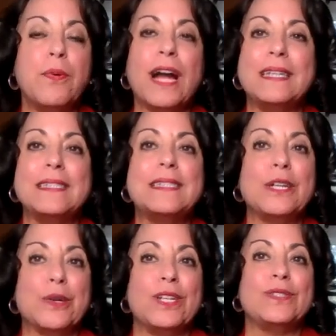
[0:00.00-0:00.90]
practice
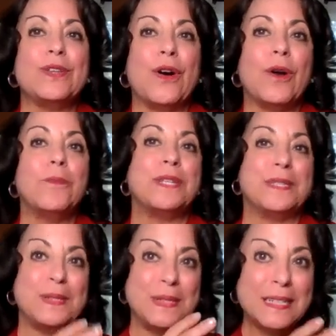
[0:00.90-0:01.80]
areas are
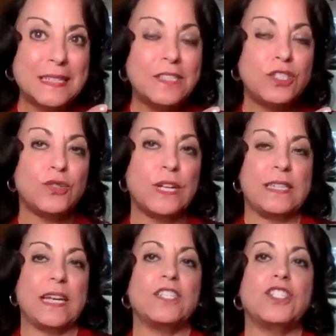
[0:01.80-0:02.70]
business
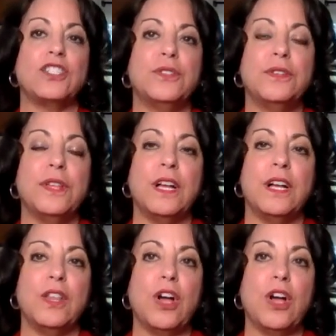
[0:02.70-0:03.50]
transactional uh,